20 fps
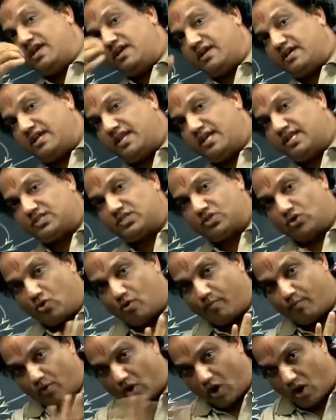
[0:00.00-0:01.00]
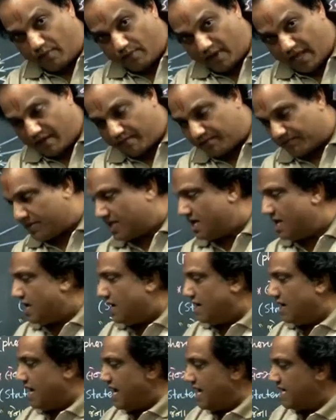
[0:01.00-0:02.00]
increase, no problem.
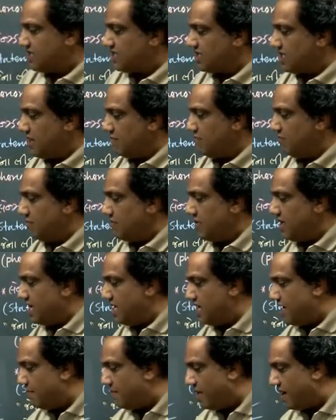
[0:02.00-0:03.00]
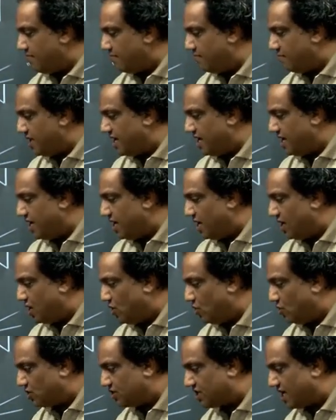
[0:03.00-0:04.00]
Let some EMF be
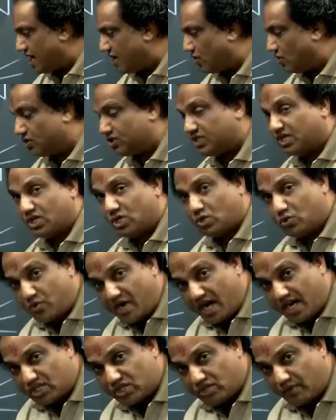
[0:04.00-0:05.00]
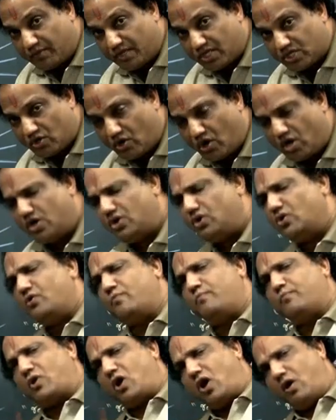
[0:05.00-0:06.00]
induced across the two ends of this coil, no
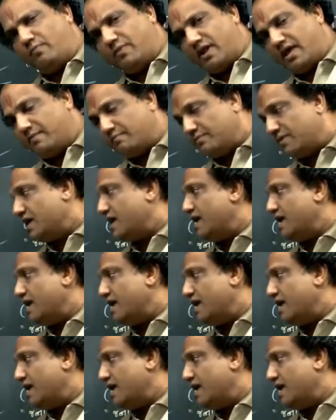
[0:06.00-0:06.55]
problem.